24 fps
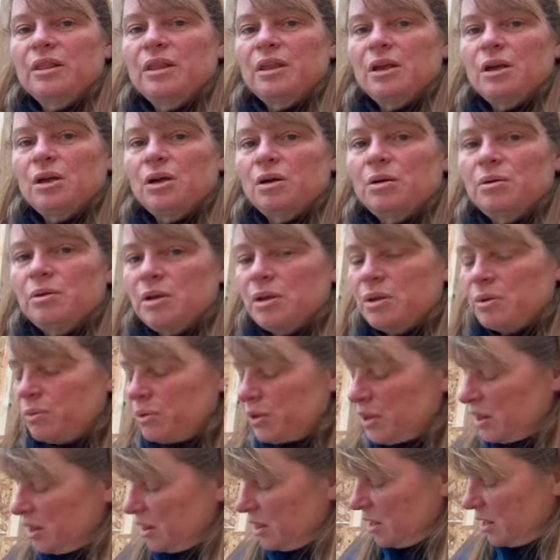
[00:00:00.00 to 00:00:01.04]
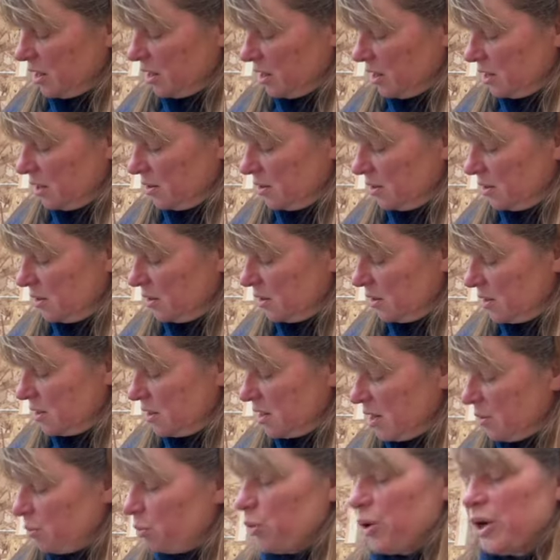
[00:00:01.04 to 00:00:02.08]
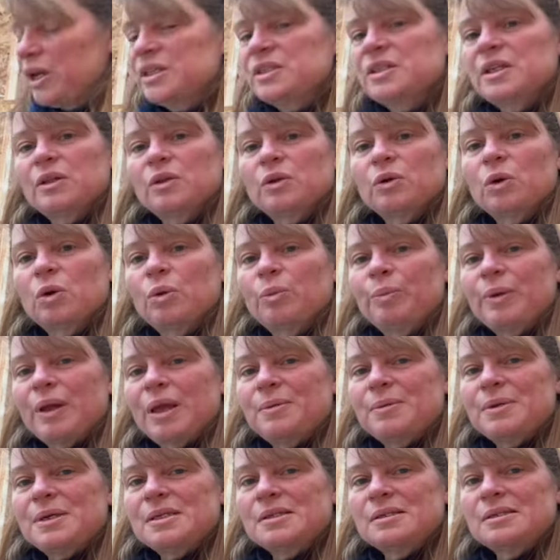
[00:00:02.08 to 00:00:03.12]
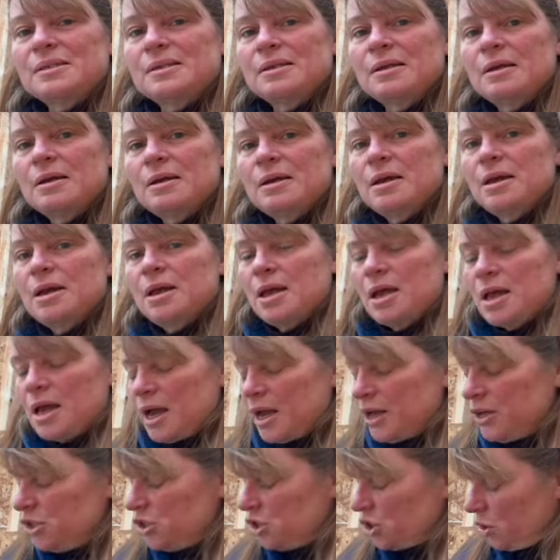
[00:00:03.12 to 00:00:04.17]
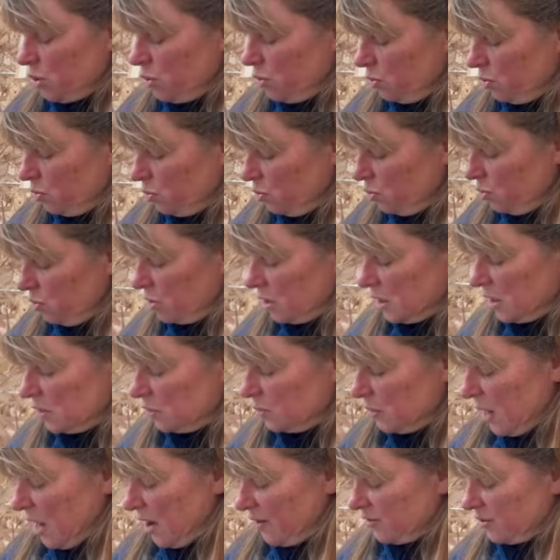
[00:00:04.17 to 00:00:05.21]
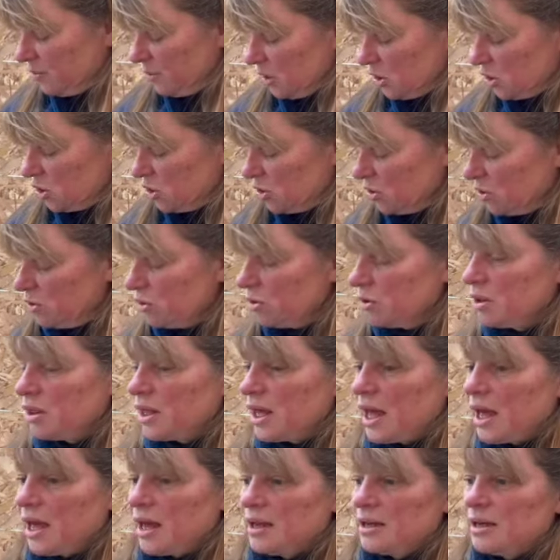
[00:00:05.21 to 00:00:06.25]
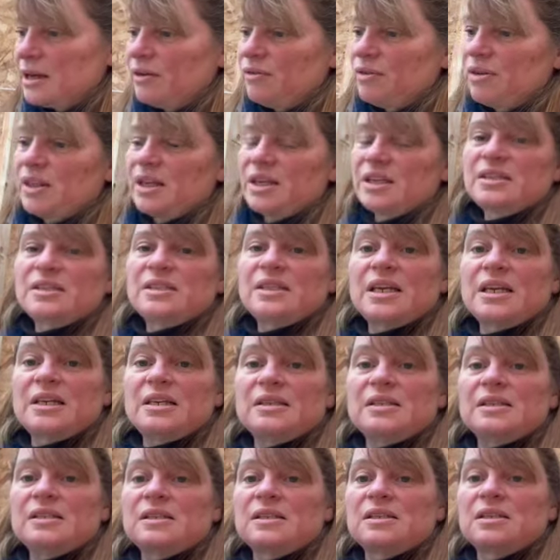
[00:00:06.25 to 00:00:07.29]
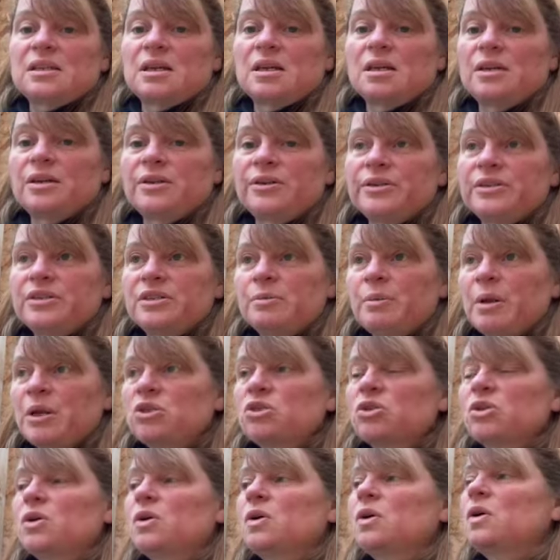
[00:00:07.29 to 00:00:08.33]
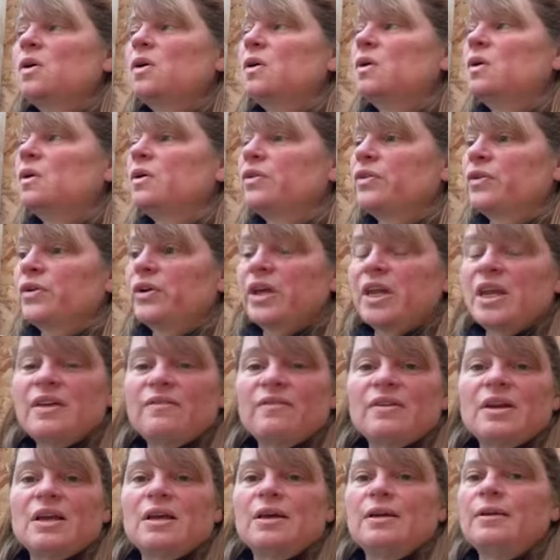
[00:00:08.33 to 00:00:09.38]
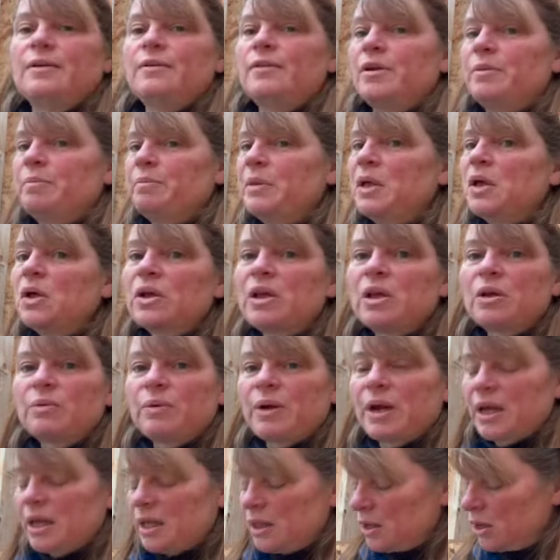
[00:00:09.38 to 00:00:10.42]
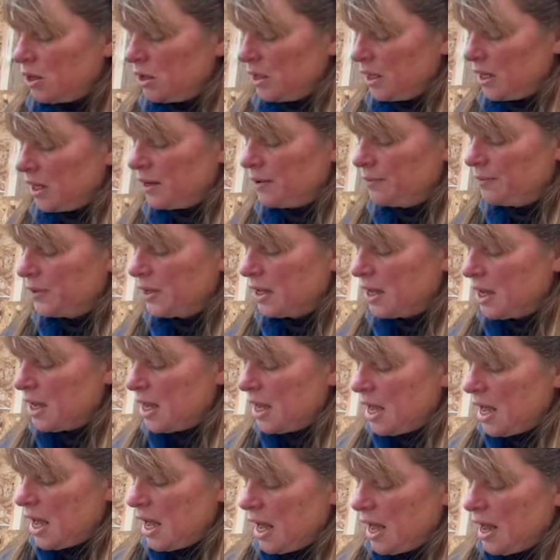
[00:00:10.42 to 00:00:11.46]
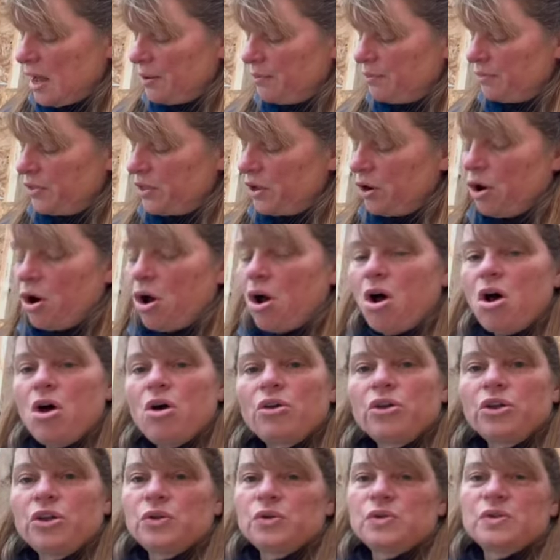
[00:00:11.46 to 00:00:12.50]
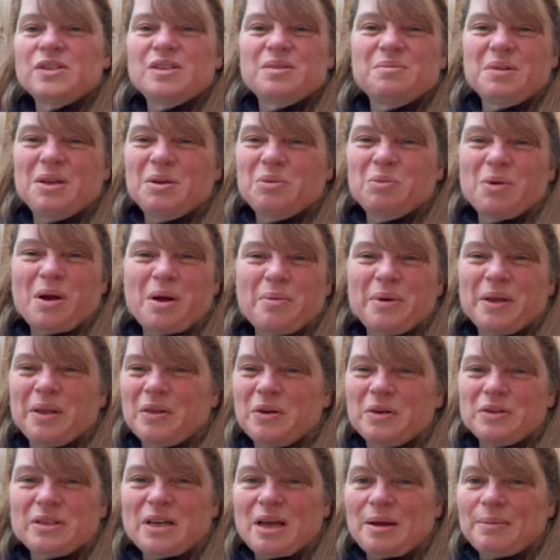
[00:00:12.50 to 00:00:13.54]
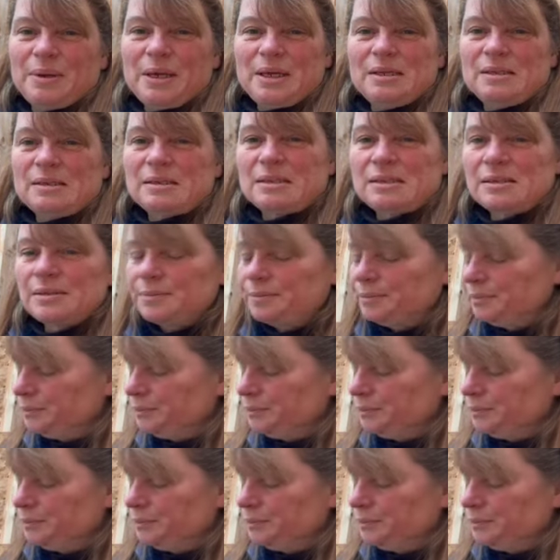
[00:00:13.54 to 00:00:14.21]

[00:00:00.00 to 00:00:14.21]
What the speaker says: them raising their own babies. Because we have to make sure that everything stays symmetrical, they're even, they're milking regularly. They're all used to me rubbing their tummies.